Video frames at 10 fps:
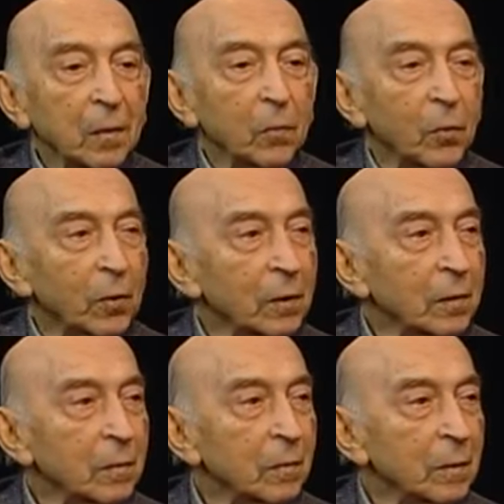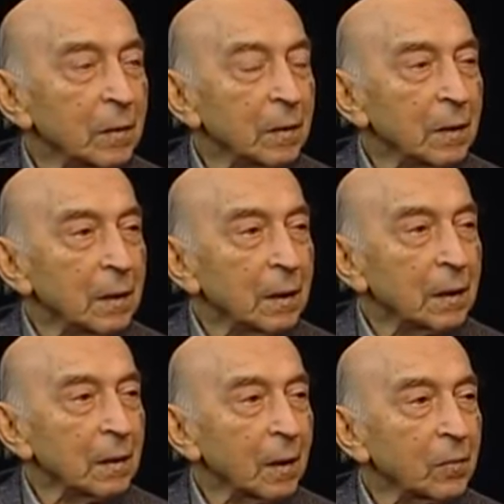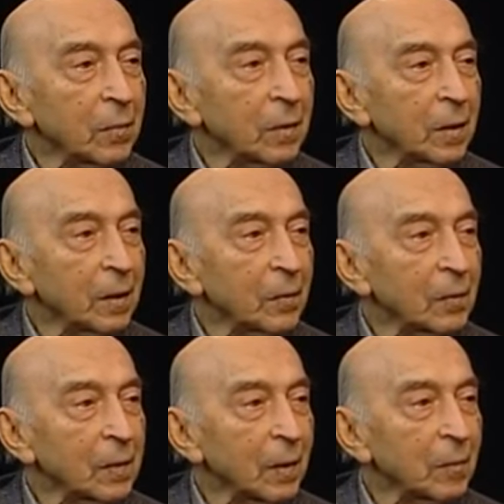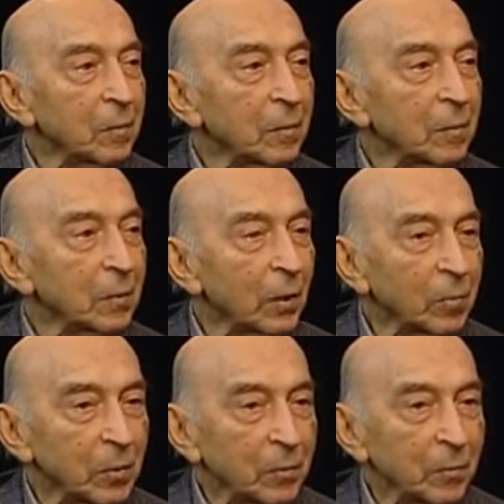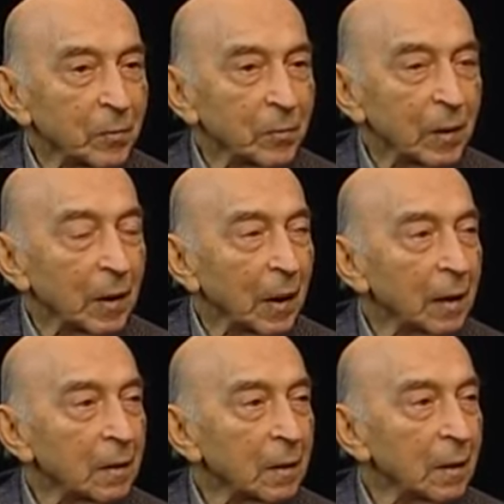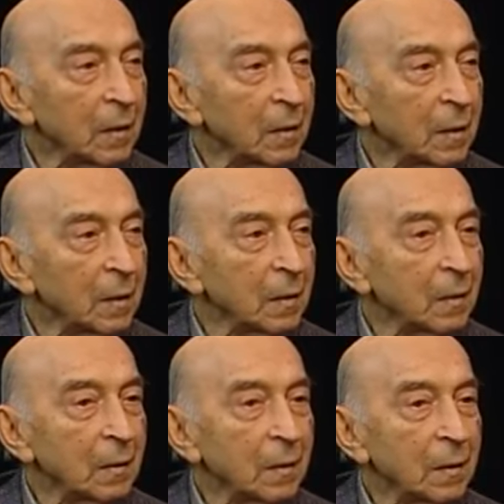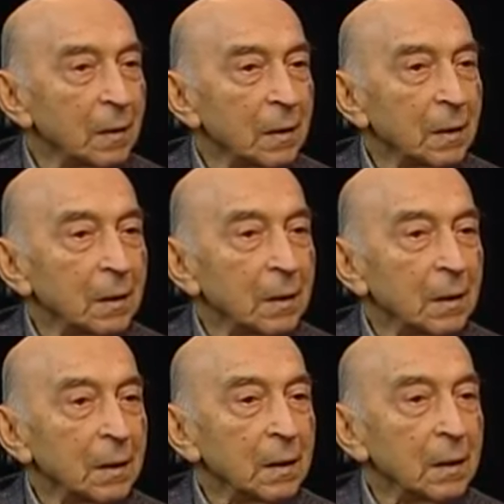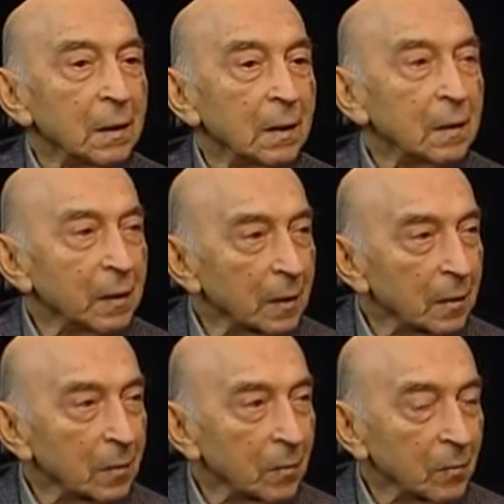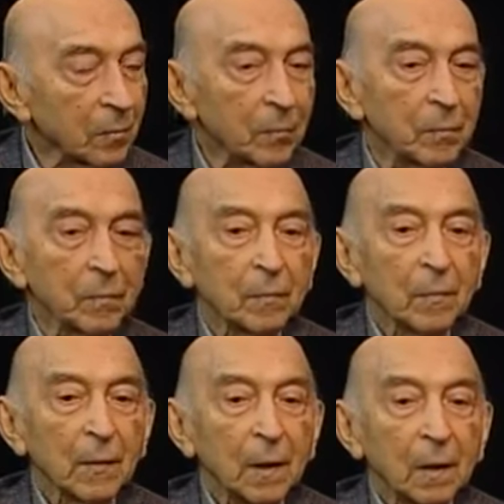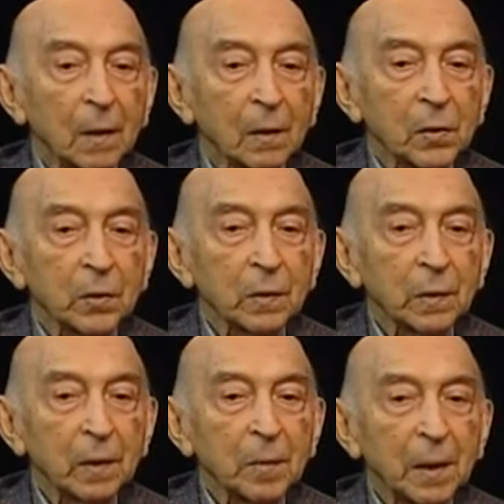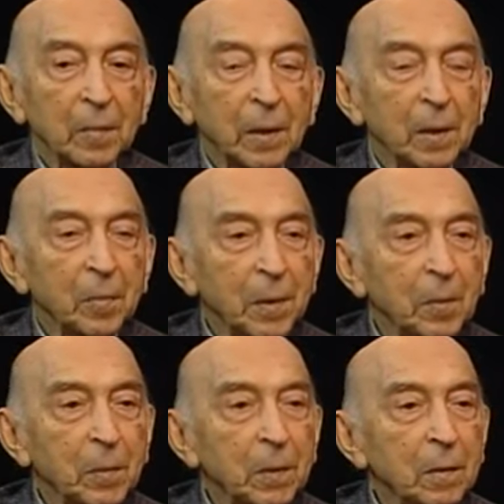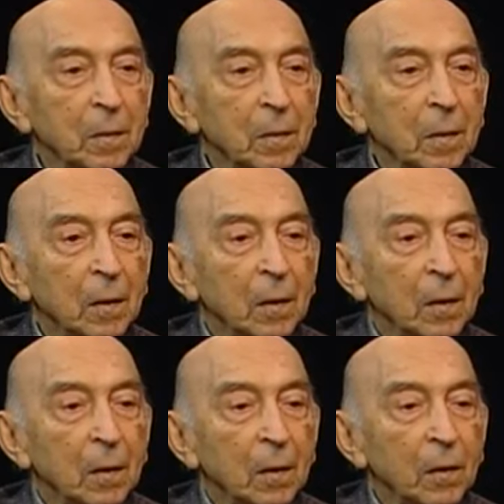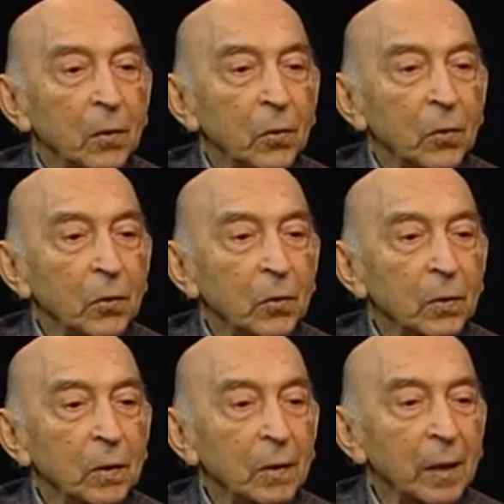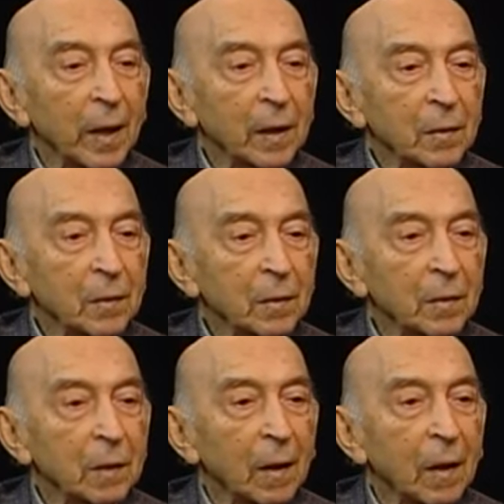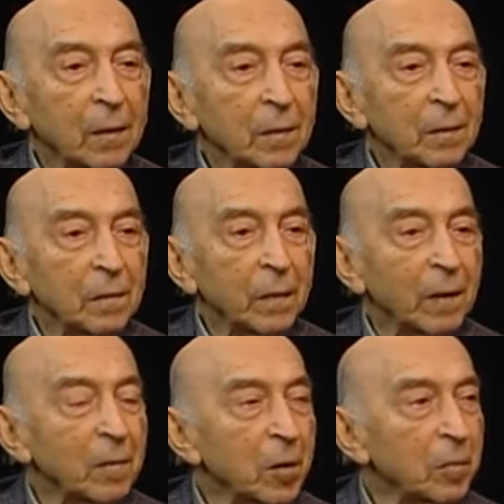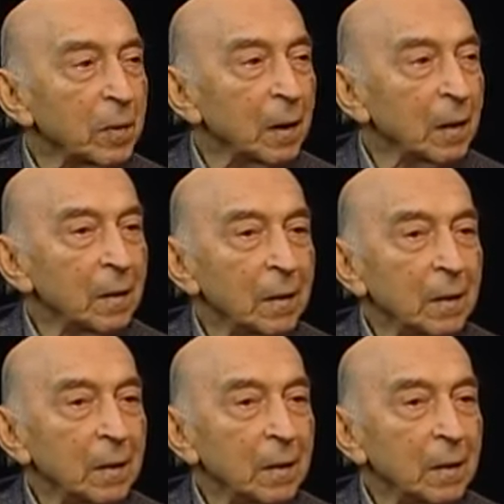of word that will give some trouble. And indeed, it did. So there are many, many people who reacted unfavorably